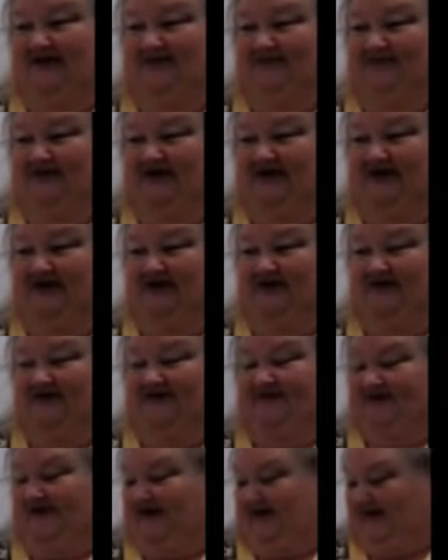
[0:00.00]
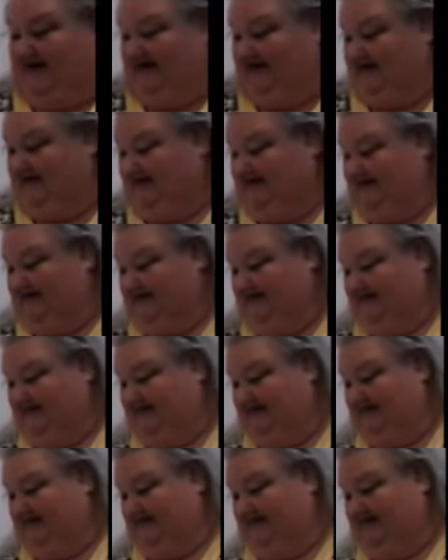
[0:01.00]
because I
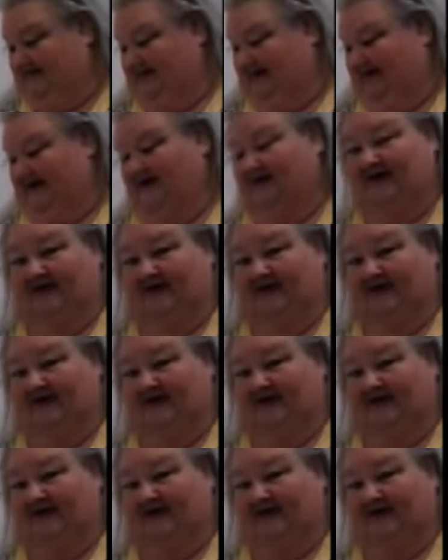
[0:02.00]
don't